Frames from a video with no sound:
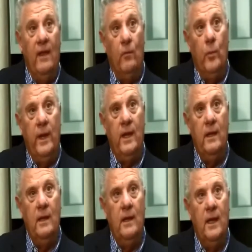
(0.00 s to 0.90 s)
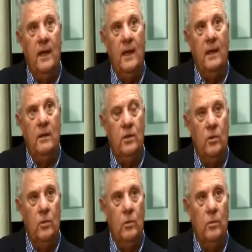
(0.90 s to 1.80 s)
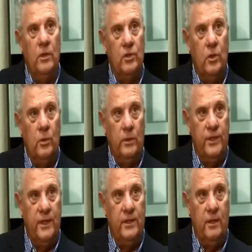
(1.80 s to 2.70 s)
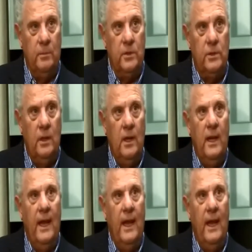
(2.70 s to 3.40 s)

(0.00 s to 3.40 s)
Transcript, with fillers: If we can get into the school systems